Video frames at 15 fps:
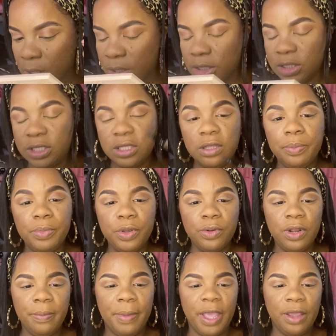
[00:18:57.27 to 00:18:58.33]
This is the
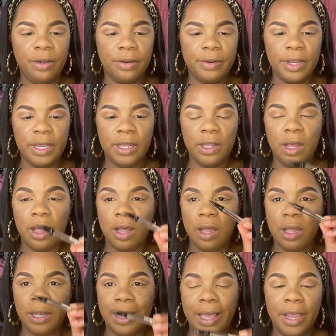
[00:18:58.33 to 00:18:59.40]
Beauty Bakery
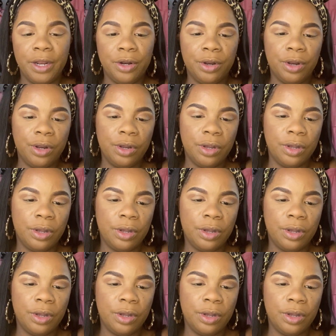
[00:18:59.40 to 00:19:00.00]
liner.